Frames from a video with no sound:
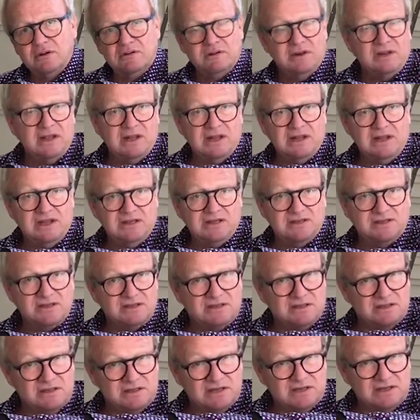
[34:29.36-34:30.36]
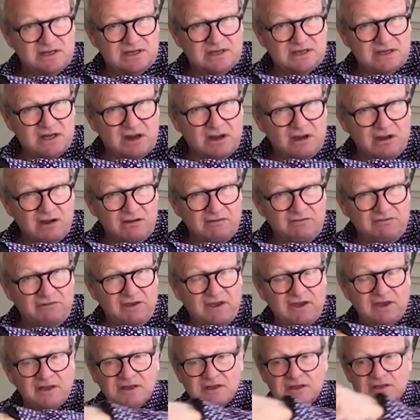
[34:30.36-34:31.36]
nearly 6.5
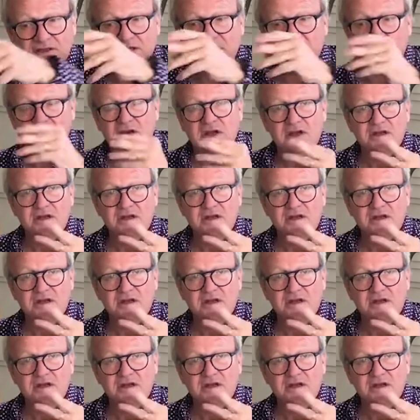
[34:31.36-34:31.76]
years.